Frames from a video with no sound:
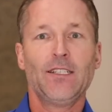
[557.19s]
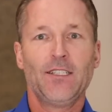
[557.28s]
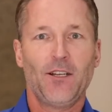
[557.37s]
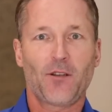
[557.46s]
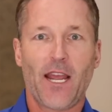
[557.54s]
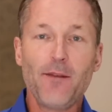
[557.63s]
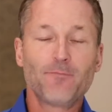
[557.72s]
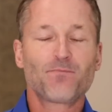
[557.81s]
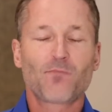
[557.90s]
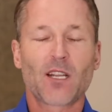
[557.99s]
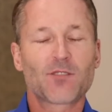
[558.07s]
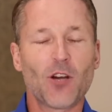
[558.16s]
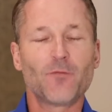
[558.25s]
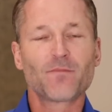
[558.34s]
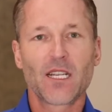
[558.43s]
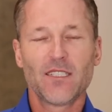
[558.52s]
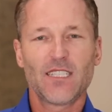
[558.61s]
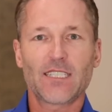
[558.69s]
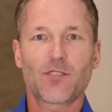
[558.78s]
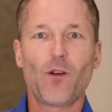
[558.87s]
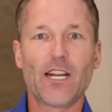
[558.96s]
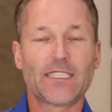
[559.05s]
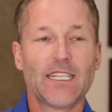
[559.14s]
Okay? So that's
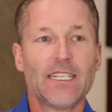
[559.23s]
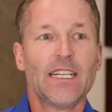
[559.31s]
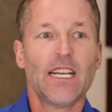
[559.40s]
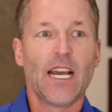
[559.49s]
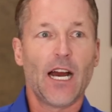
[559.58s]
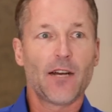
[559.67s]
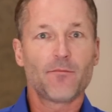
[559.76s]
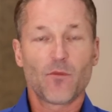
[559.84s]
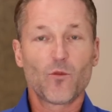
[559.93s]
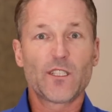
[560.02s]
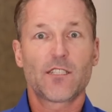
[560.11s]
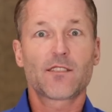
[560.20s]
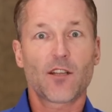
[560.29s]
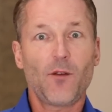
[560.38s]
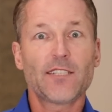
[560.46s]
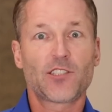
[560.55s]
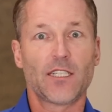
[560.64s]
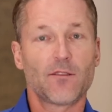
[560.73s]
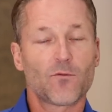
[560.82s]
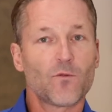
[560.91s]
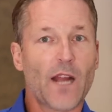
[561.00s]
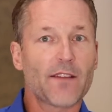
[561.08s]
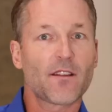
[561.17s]
one, which is a question.
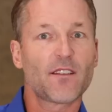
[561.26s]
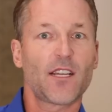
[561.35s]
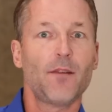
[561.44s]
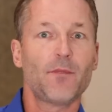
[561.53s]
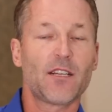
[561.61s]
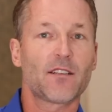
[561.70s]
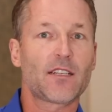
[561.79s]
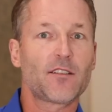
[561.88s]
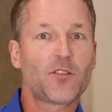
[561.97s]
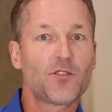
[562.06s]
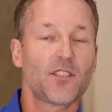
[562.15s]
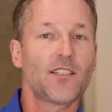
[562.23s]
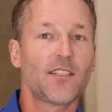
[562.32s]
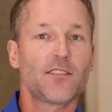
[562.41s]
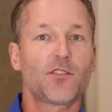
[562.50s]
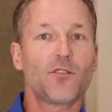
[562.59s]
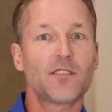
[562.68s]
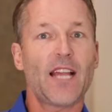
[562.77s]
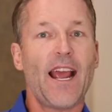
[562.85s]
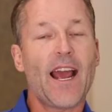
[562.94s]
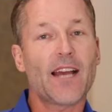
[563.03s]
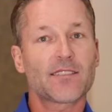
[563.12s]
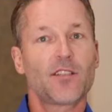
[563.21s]
Rather than coming to the conclusion that it's yours,
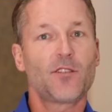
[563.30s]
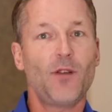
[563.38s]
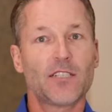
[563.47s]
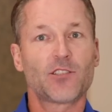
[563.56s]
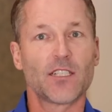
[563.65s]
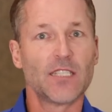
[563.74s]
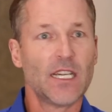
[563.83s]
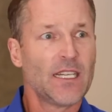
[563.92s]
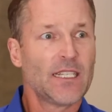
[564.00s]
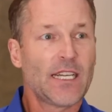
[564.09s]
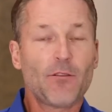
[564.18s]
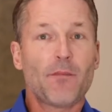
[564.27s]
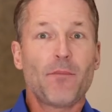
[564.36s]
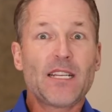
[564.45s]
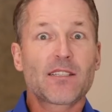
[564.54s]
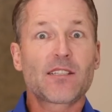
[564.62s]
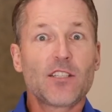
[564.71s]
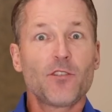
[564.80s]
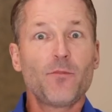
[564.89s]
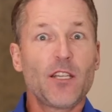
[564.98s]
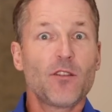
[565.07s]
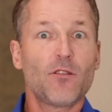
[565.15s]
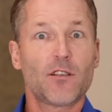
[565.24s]
ask a question. Now, it may still
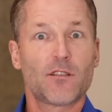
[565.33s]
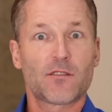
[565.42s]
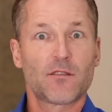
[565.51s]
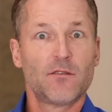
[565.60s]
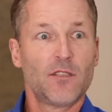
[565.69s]
be yours,